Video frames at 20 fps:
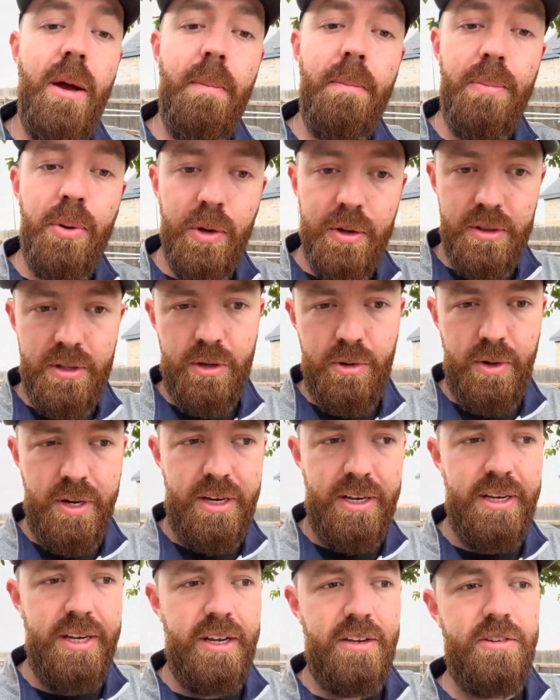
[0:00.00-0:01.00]
put the
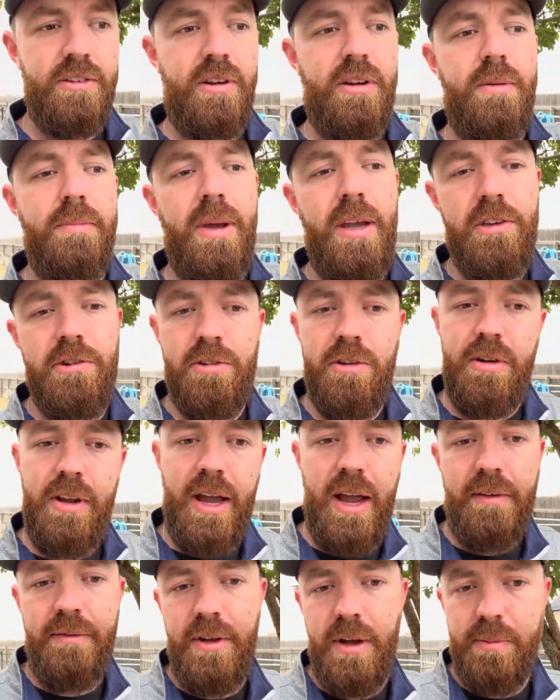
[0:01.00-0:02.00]
quick connects on it, make sure you
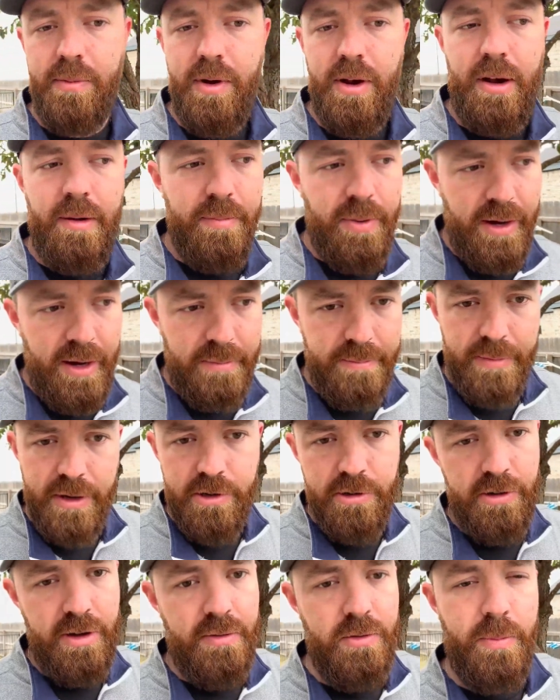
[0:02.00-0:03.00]
have the upgraded pipe,
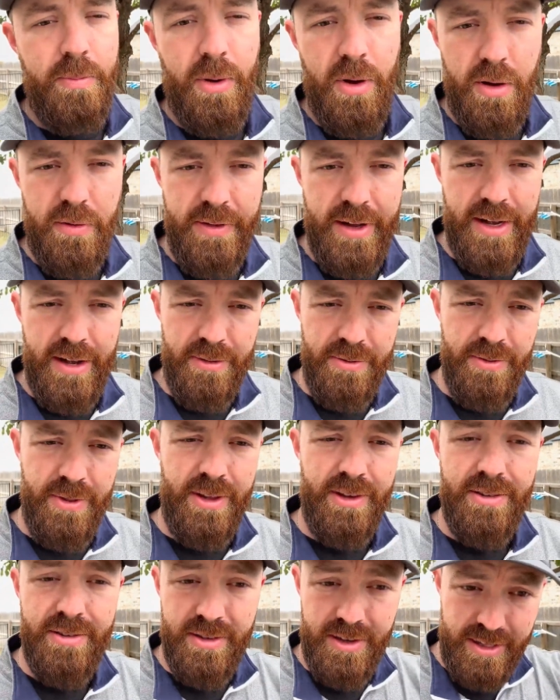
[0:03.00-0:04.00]
make sure you have a ball valve
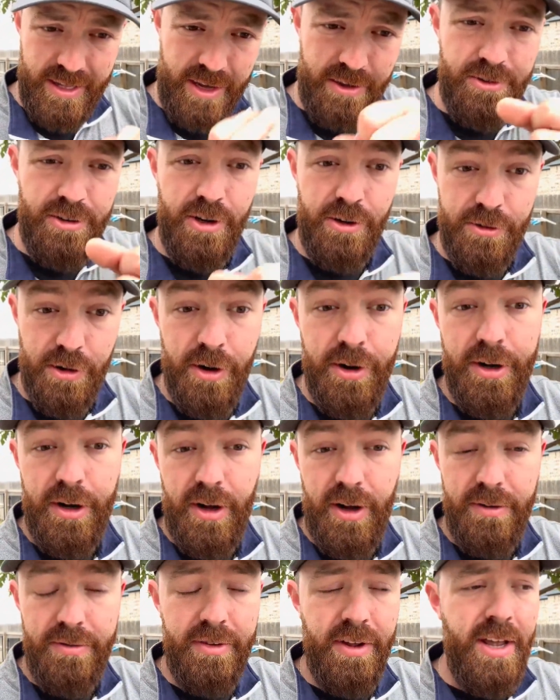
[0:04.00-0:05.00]
that allows you to turn it
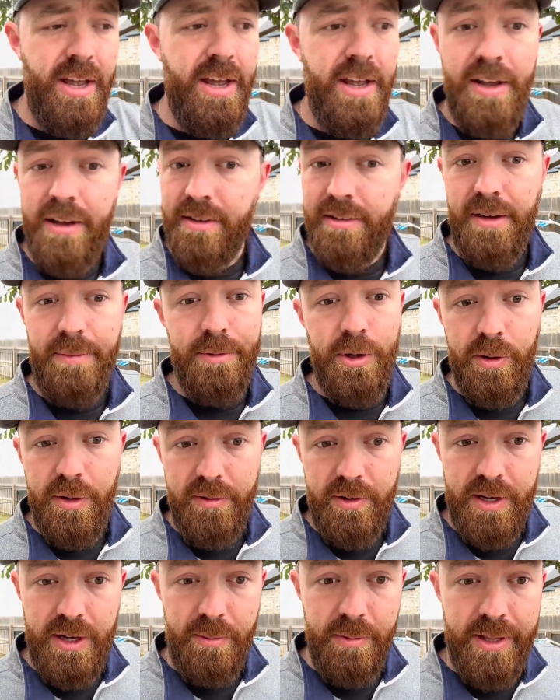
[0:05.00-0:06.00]
off. Some don't
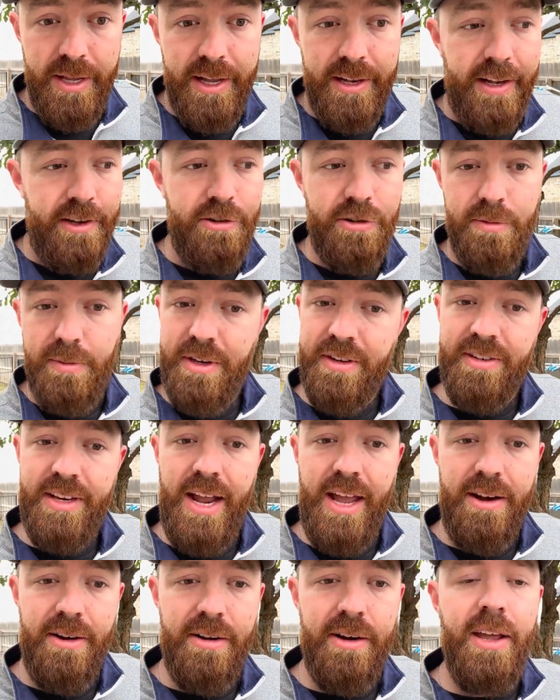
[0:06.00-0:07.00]
even come with that. That should be
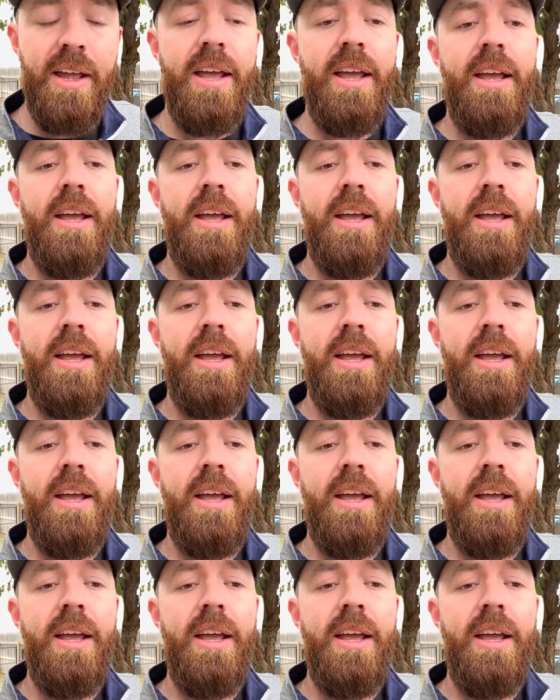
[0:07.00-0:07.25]
standard.